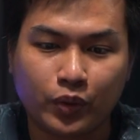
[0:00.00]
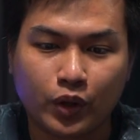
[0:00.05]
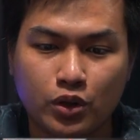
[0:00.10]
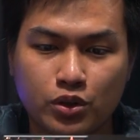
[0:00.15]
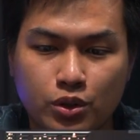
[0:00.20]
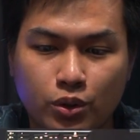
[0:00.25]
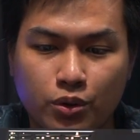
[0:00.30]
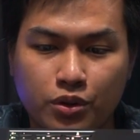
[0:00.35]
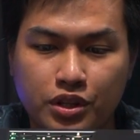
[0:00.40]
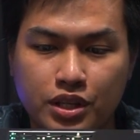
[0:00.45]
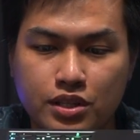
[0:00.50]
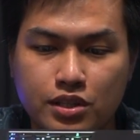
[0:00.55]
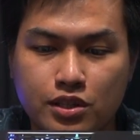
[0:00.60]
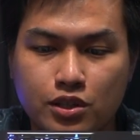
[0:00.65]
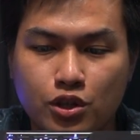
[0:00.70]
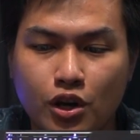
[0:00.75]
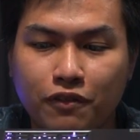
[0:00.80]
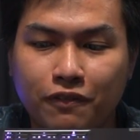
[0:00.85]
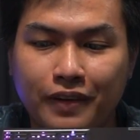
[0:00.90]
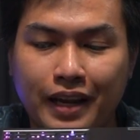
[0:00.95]
So these
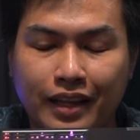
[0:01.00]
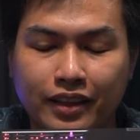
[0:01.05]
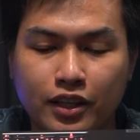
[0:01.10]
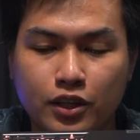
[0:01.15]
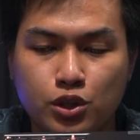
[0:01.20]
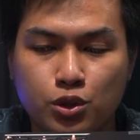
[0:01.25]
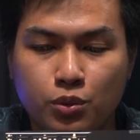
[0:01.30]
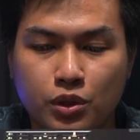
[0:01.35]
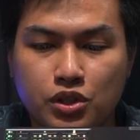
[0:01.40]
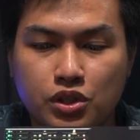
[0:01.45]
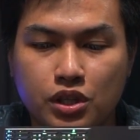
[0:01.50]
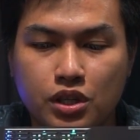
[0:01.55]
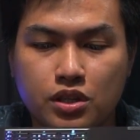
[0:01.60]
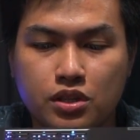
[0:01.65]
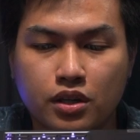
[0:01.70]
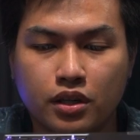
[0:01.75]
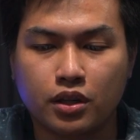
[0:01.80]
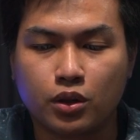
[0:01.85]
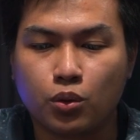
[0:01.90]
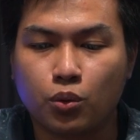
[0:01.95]
soft landing
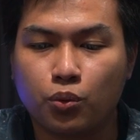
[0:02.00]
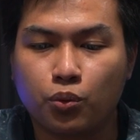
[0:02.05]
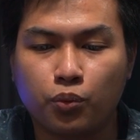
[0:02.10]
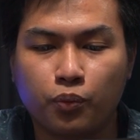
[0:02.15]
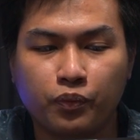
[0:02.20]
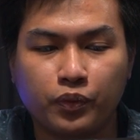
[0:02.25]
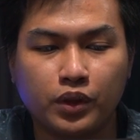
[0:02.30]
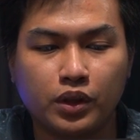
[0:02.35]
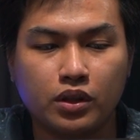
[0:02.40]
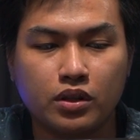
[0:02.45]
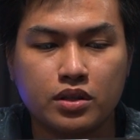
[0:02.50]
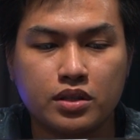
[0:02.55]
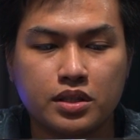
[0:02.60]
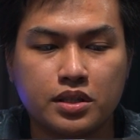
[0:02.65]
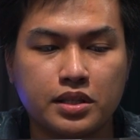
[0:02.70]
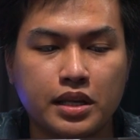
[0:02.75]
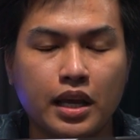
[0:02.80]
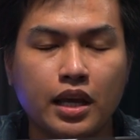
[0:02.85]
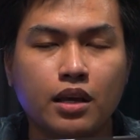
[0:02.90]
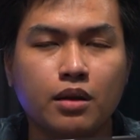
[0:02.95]
switches are the
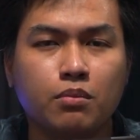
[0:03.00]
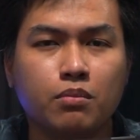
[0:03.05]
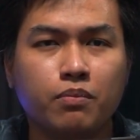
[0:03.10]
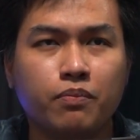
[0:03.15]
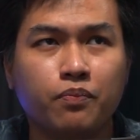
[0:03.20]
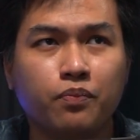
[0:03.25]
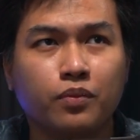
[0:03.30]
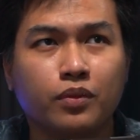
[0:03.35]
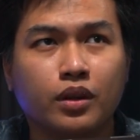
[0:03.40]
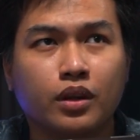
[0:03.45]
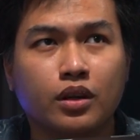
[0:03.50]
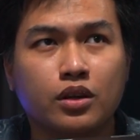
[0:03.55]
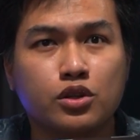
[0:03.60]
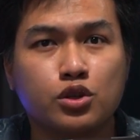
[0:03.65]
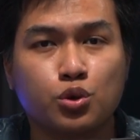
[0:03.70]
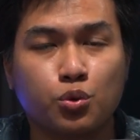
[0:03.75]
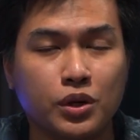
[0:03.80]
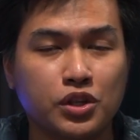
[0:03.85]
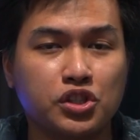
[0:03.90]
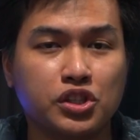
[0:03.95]
same
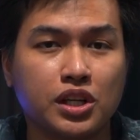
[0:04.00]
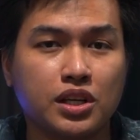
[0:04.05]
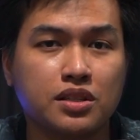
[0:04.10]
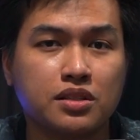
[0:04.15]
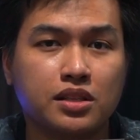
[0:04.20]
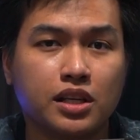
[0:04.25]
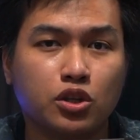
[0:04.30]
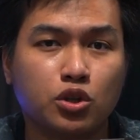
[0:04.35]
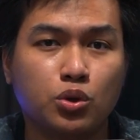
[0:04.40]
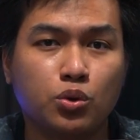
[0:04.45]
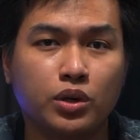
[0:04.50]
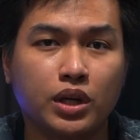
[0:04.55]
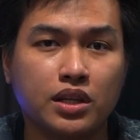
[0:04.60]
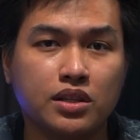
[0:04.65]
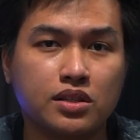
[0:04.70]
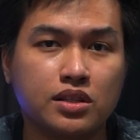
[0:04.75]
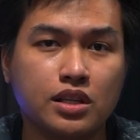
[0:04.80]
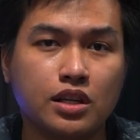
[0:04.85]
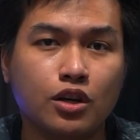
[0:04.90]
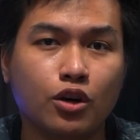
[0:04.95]
switches that you can
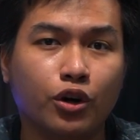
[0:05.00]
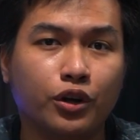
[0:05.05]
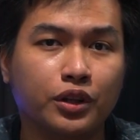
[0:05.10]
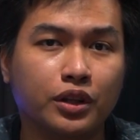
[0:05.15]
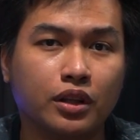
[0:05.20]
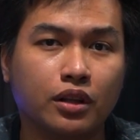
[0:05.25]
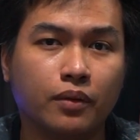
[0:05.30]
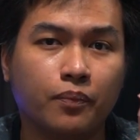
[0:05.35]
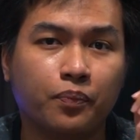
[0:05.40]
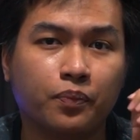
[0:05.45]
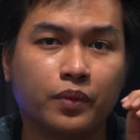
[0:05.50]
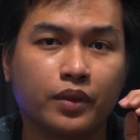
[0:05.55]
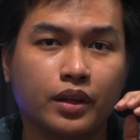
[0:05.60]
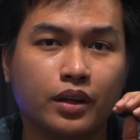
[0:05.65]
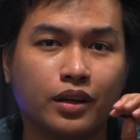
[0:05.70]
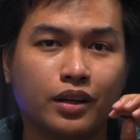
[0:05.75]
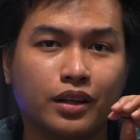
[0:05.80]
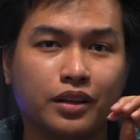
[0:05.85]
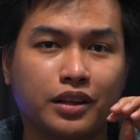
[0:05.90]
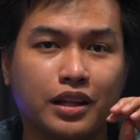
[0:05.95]
see on
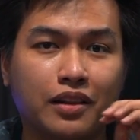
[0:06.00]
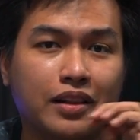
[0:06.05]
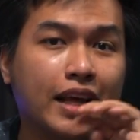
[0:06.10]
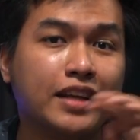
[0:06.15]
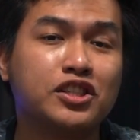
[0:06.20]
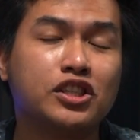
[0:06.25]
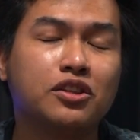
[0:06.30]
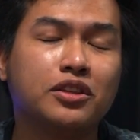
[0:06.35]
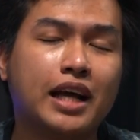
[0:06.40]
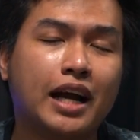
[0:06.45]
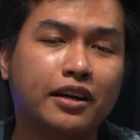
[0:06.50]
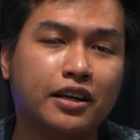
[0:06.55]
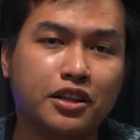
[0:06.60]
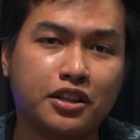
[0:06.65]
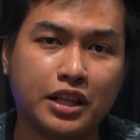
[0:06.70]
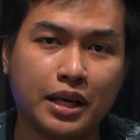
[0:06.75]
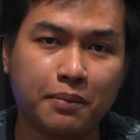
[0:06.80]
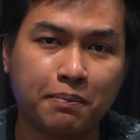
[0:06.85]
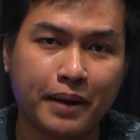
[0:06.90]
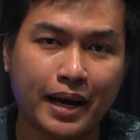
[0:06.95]
the legendary
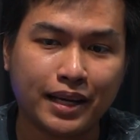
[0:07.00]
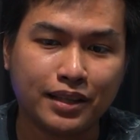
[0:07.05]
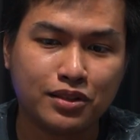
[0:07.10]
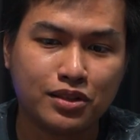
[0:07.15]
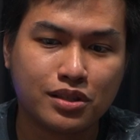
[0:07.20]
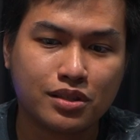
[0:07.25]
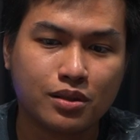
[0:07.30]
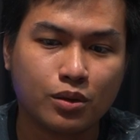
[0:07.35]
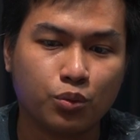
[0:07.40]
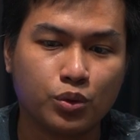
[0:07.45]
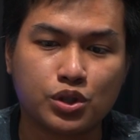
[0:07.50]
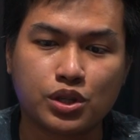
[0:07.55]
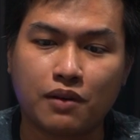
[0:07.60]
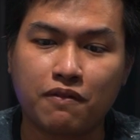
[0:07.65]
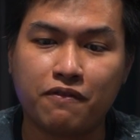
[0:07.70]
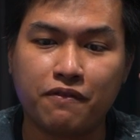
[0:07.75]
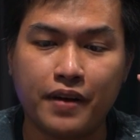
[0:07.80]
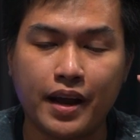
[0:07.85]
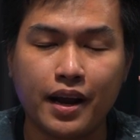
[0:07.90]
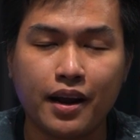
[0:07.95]
ThinkPads, which are
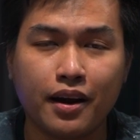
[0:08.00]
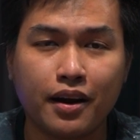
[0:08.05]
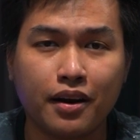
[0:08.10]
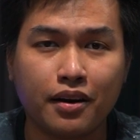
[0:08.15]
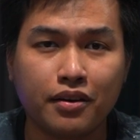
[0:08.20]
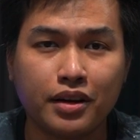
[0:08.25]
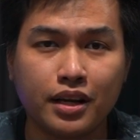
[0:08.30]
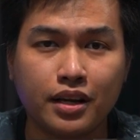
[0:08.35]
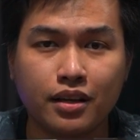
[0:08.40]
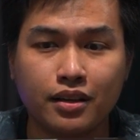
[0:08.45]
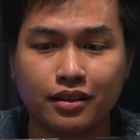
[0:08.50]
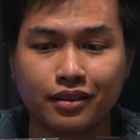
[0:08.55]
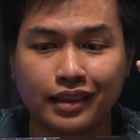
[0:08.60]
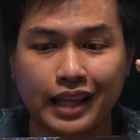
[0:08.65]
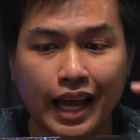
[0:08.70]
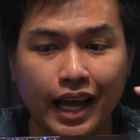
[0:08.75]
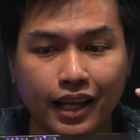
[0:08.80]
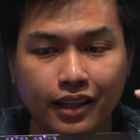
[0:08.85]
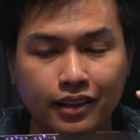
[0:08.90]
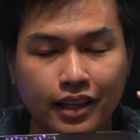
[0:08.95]
very
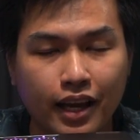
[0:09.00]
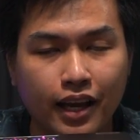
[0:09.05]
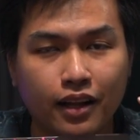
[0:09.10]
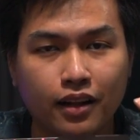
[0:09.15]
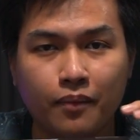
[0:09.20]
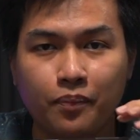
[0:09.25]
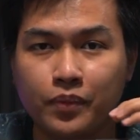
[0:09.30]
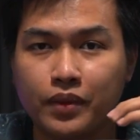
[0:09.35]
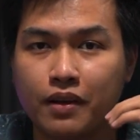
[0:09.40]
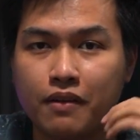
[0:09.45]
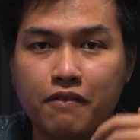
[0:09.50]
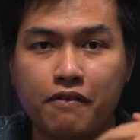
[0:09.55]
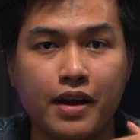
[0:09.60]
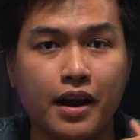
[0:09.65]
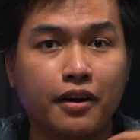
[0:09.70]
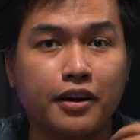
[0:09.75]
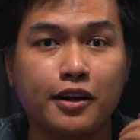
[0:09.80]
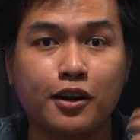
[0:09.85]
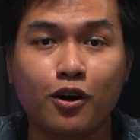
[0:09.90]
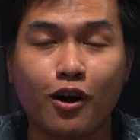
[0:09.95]
tactile,
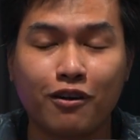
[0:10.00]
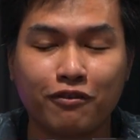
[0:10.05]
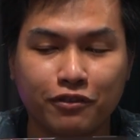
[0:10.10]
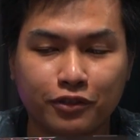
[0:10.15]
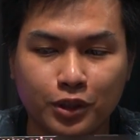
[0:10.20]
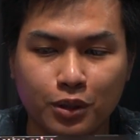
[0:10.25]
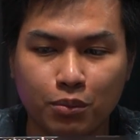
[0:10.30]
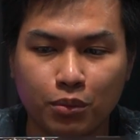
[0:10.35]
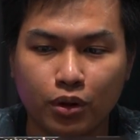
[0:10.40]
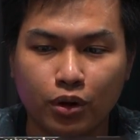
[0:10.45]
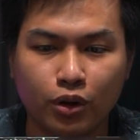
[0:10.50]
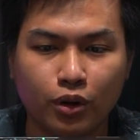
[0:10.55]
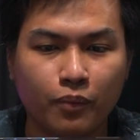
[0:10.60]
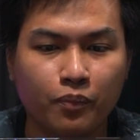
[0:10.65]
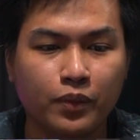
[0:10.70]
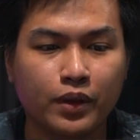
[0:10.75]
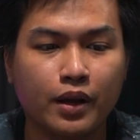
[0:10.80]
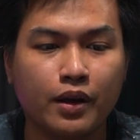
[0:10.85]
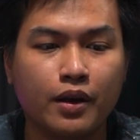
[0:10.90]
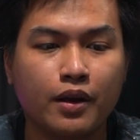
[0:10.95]
very comfortable,
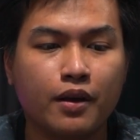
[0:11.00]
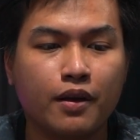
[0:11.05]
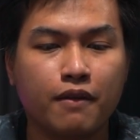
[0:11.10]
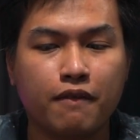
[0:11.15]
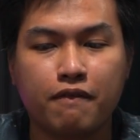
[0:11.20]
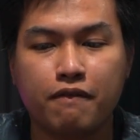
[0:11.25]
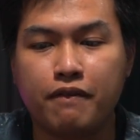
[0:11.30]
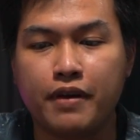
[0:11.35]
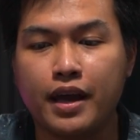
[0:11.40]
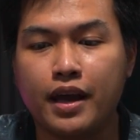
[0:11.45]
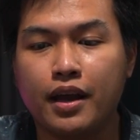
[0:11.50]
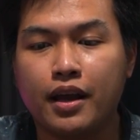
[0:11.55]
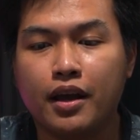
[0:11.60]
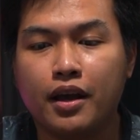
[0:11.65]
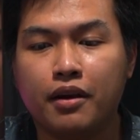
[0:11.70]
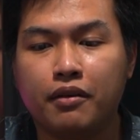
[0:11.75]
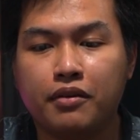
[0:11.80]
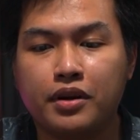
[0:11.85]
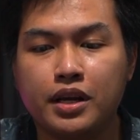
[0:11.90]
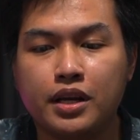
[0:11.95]

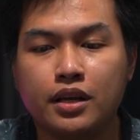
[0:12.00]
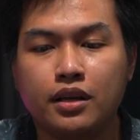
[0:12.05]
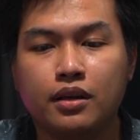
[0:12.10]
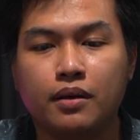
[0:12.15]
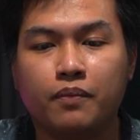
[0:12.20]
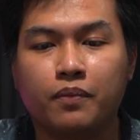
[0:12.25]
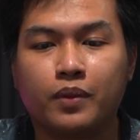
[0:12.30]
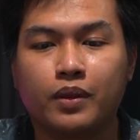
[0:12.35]
very